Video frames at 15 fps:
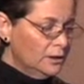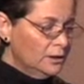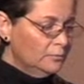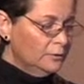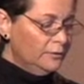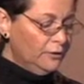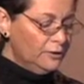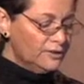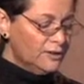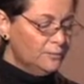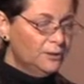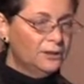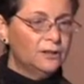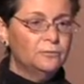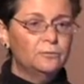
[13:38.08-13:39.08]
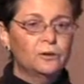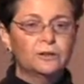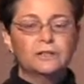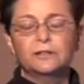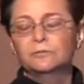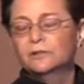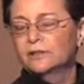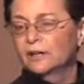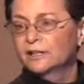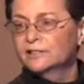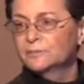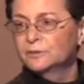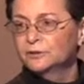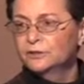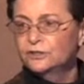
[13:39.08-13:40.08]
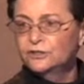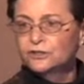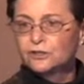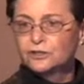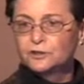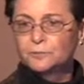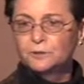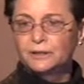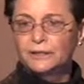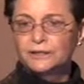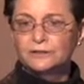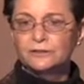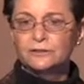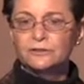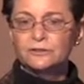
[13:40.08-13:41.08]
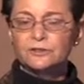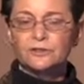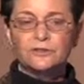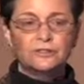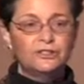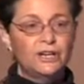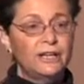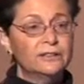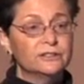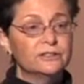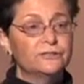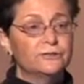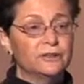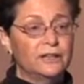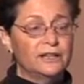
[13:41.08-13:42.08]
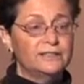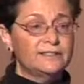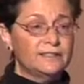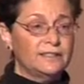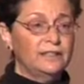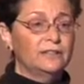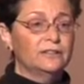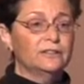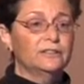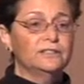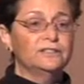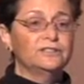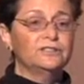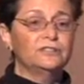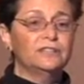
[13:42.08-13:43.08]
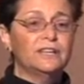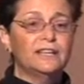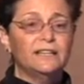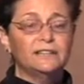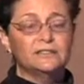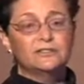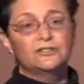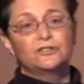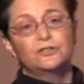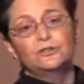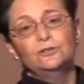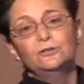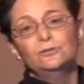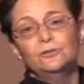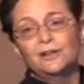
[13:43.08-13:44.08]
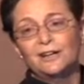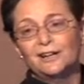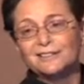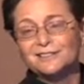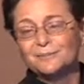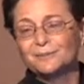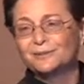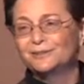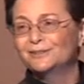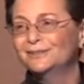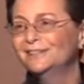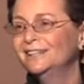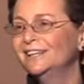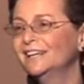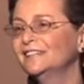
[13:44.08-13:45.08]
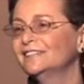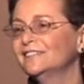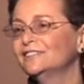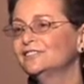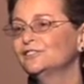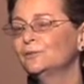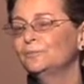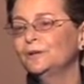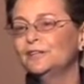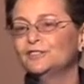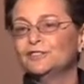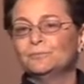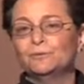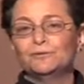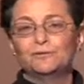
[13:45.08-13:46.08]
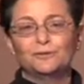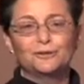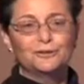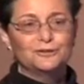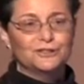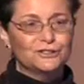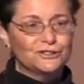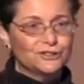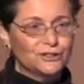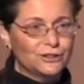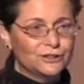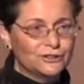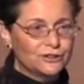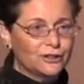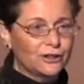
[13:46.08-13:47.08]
We've also begun working with the hospital discharge planners. The challenge for us here is to get to the hospital and get to the patient before they're discharged